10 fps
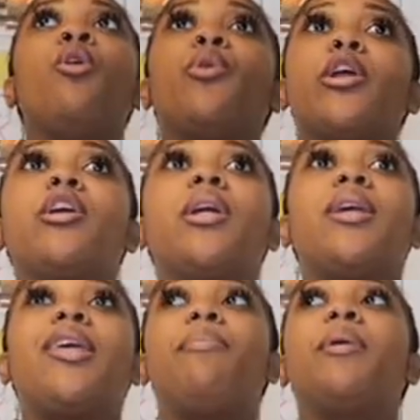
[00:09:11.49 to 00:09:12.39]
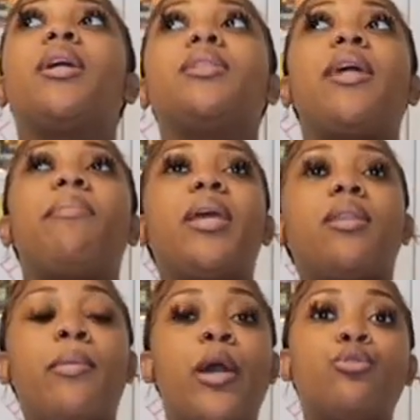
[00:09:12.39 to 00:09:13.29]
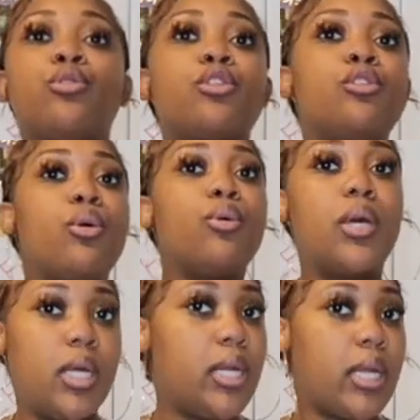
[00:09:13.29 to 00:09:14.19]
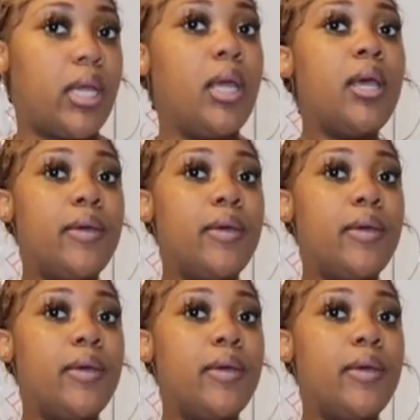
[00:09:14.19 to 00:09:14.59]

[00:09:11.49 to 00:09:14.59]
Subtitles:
what you're gonna get because they make the models look so good in it.